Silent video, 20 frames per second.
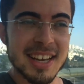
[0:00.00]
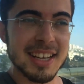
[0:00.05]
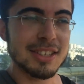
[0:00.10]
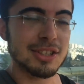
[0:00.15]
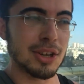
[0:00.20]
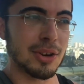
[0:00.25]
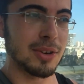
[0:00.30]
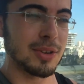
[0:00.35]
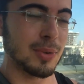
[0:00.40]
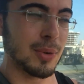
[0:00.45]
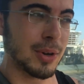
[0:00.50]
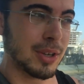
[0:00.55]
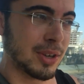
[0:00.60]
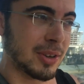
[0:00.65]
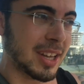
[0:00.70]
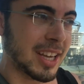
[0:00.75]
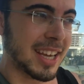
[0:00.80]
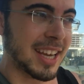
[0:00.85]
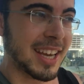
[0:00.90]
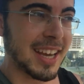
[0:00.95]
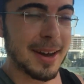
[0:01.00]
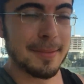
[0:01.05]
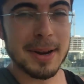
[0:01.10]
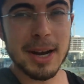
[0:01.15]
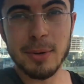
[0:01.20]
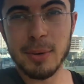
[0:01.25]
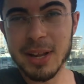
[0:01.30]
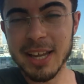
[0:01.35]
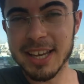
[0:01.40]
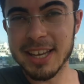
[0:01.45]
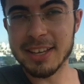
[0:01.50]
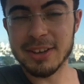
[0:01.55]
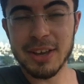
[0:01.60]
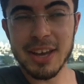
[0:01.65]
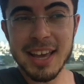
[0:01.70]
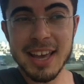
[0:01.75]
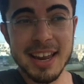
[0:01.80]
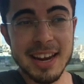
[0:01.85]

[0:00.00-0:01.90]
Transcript: So you're like, hey, I'm not willing, okay?